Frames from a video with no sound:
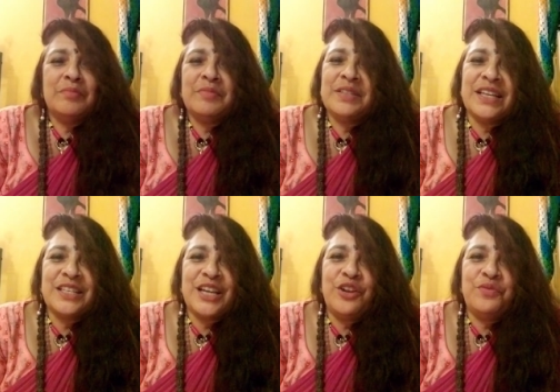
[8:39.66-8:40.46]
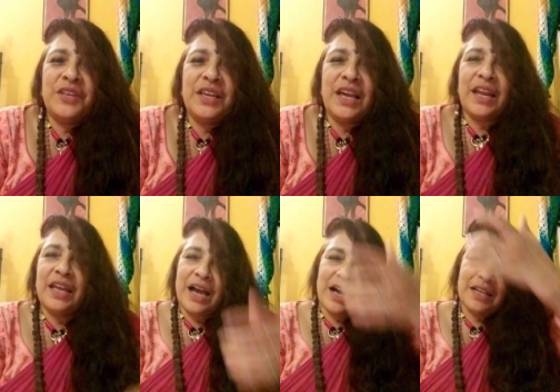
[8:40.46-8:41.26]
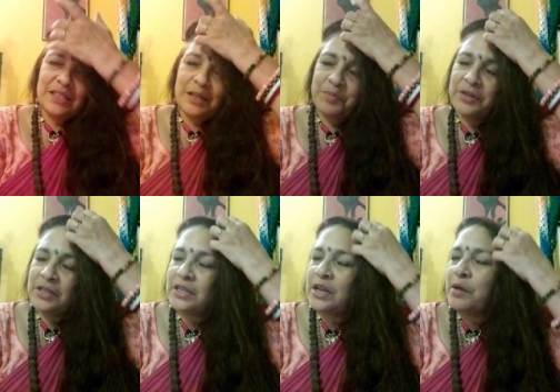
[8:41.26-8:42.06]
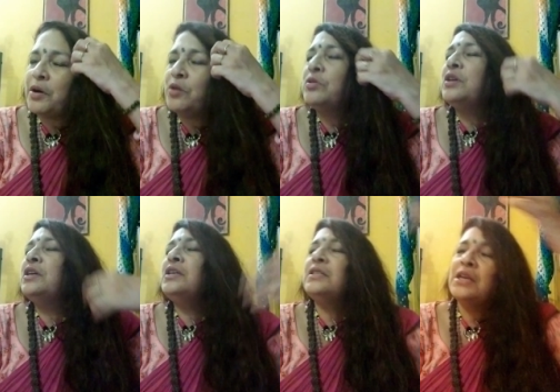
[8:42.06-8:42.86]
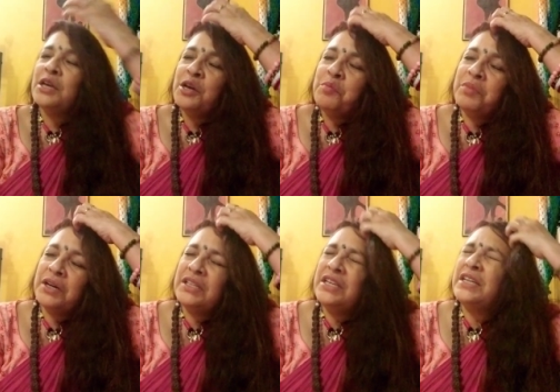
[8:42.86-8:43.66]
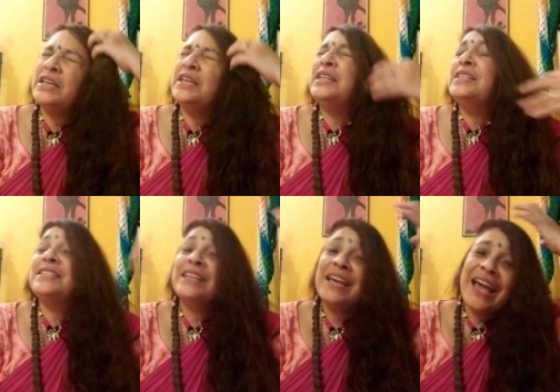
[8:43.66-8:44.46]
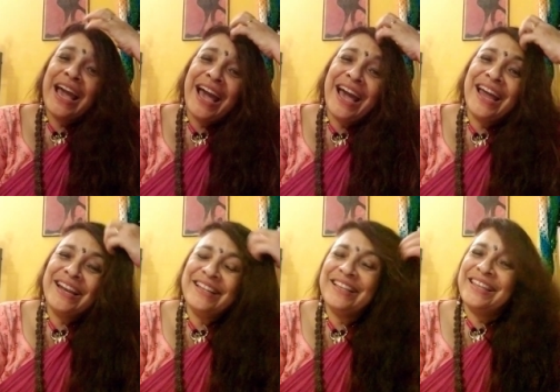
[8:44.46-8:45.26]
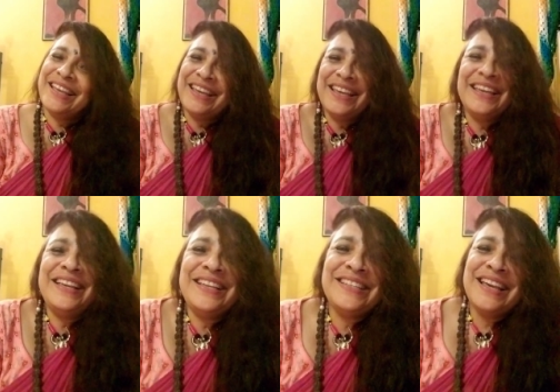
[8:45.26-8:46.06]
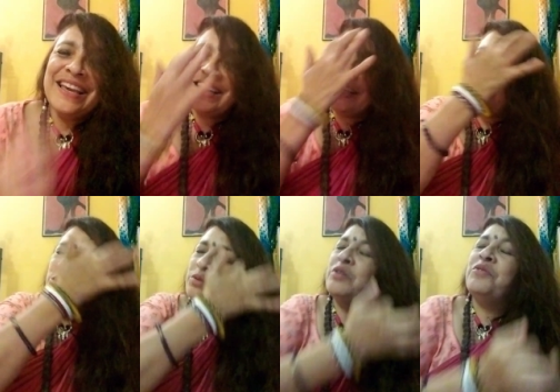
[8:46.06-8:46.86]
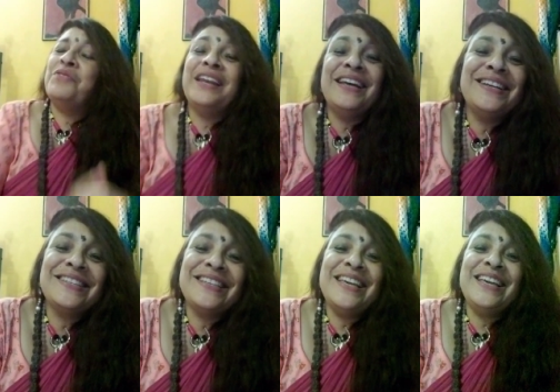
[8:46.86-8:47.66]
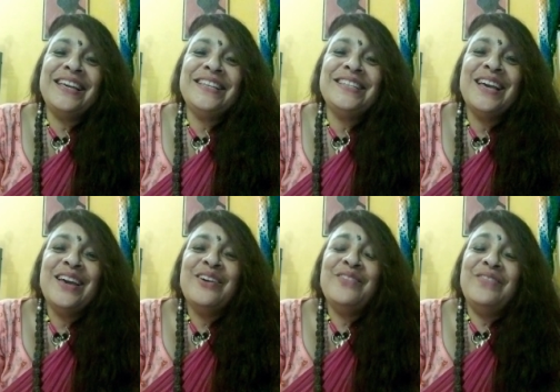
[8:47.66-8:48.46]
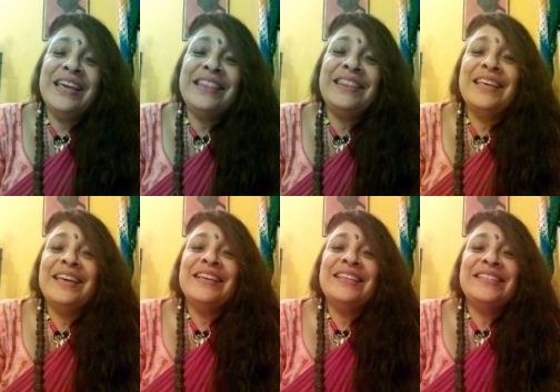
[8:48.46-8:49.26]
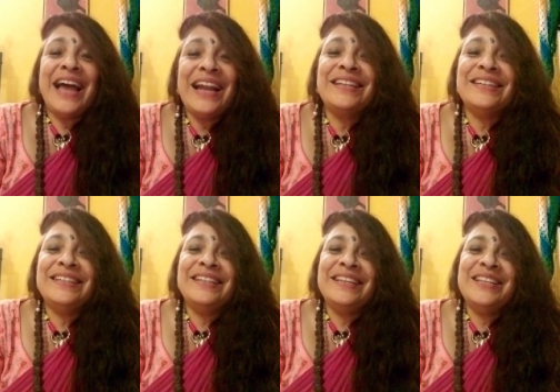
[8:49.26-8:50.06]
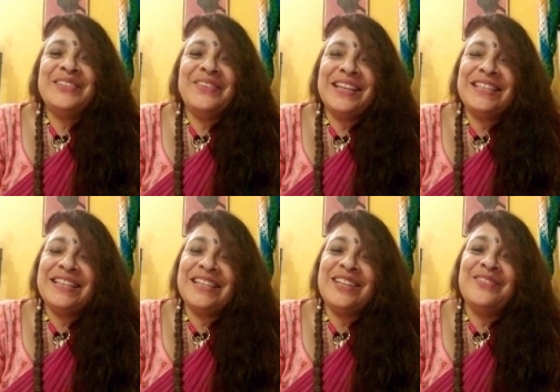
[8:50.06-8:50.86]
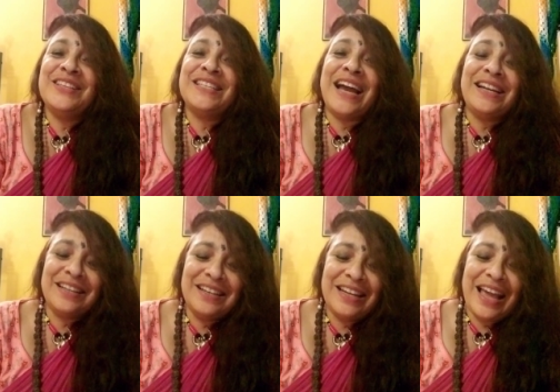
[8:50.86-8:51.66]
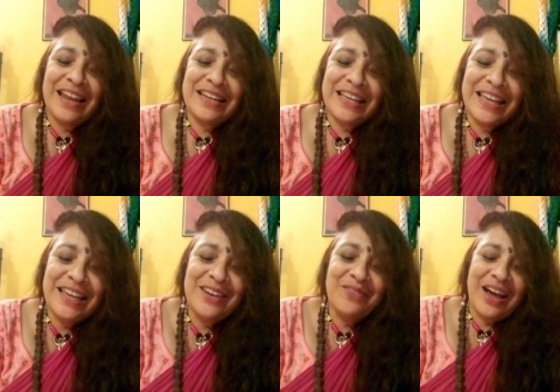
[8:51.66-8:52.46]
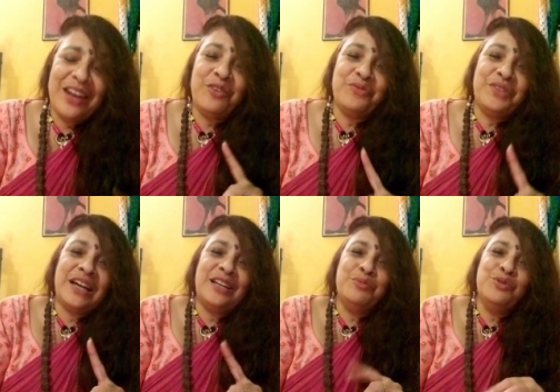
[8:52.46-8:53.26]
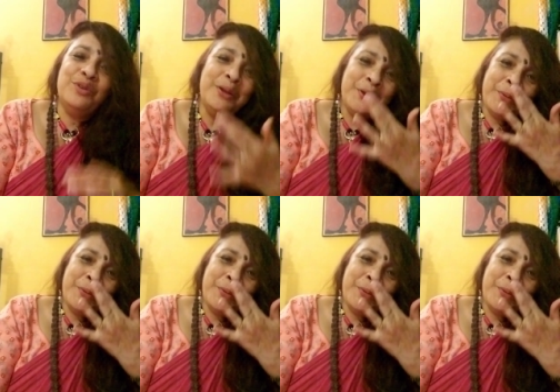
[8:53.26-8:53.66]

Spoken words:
such kind of thing. And I asked that person about his birth details, and the thing is, his Venus is with Saturn. His Venus is sitting with Saturn, and in one of the Gandamul